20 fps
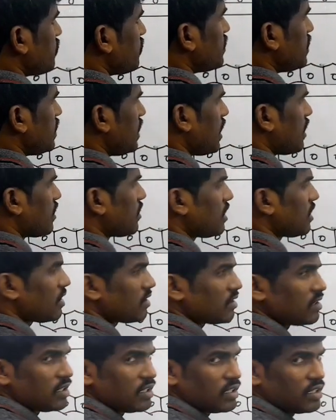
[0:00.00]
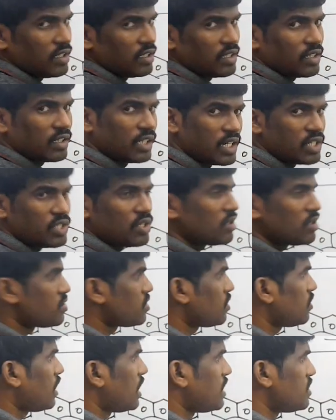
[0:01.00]
three are there, that is
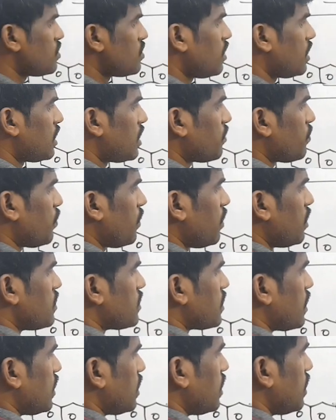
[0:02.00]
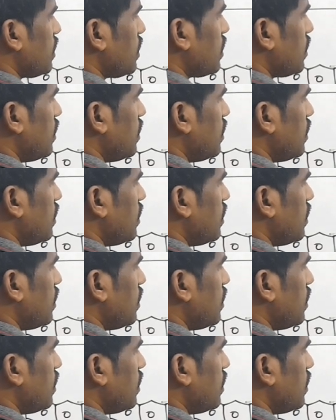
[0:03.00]
also isolated polycyclic.